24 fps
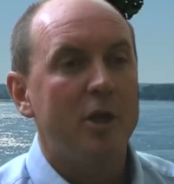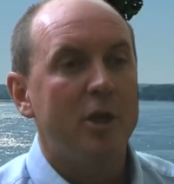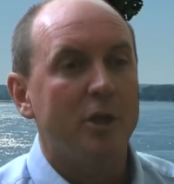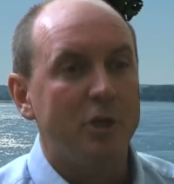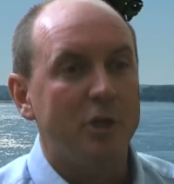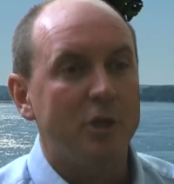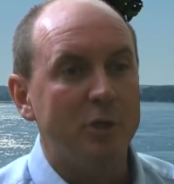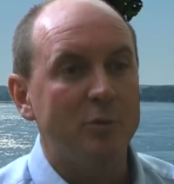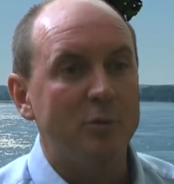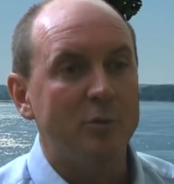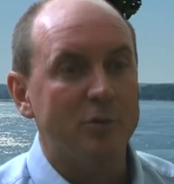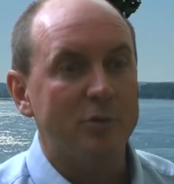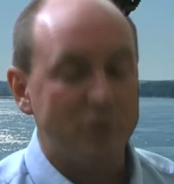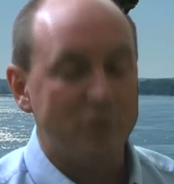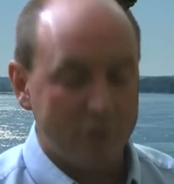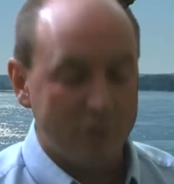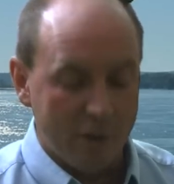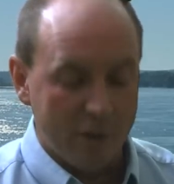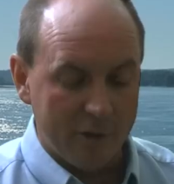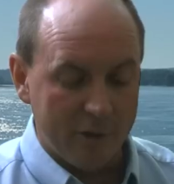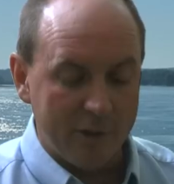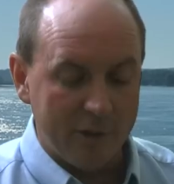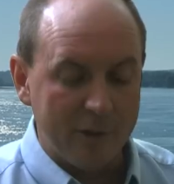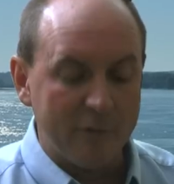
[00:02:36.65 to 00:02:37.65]
you will
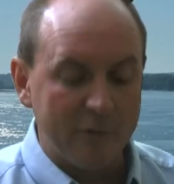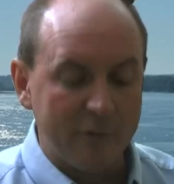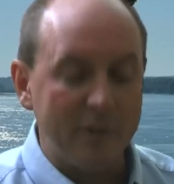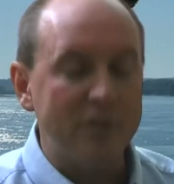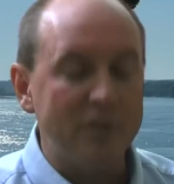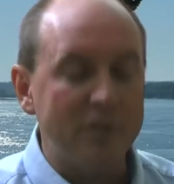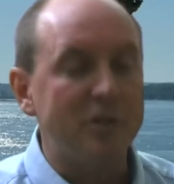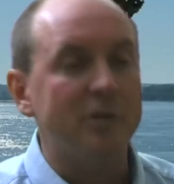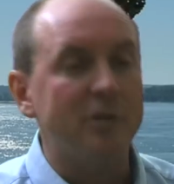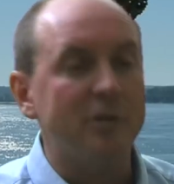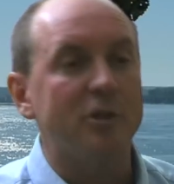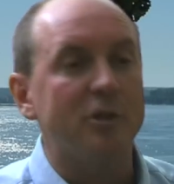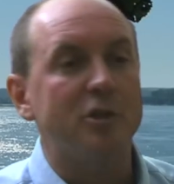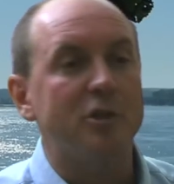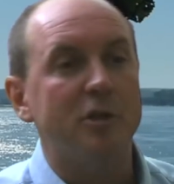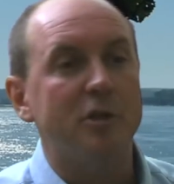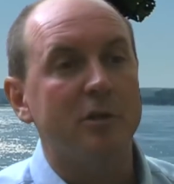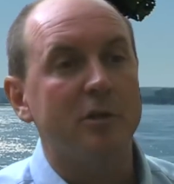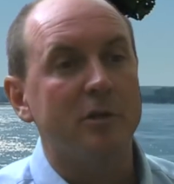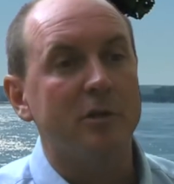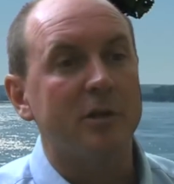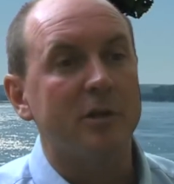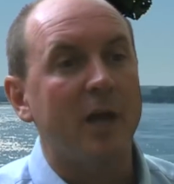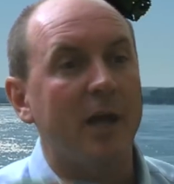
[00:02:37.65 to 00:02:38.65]
start increasing the
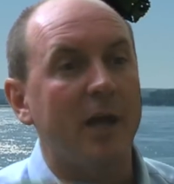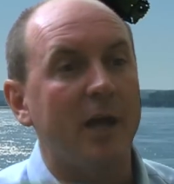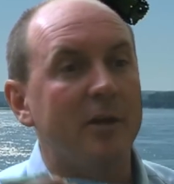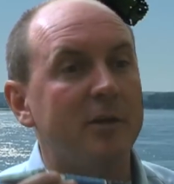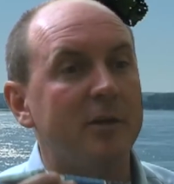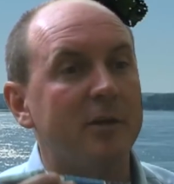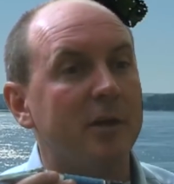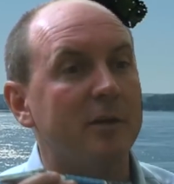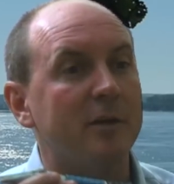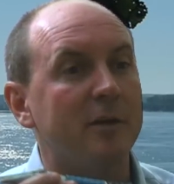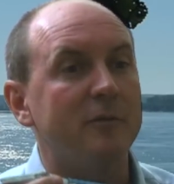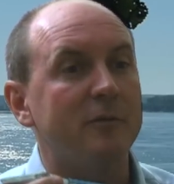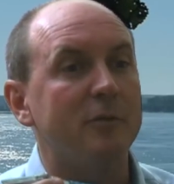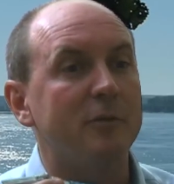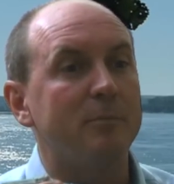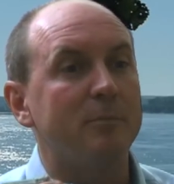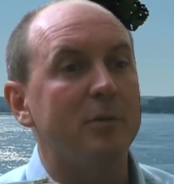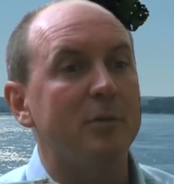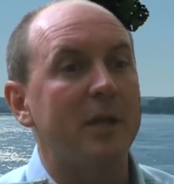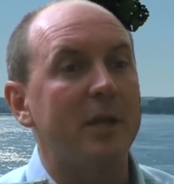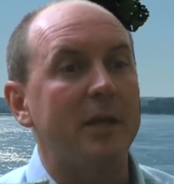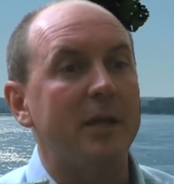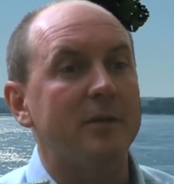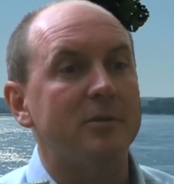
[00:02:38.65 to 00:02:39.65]
sugar content of your
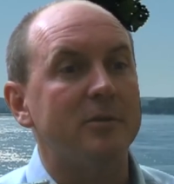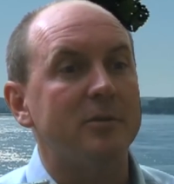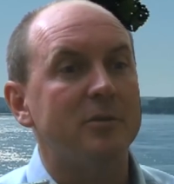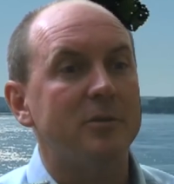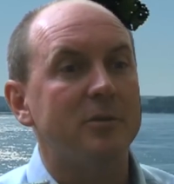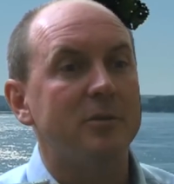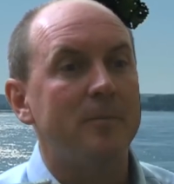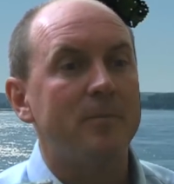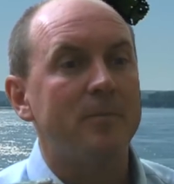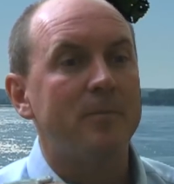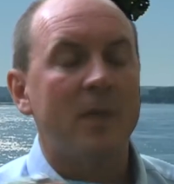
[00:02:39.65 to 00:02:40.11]
plants.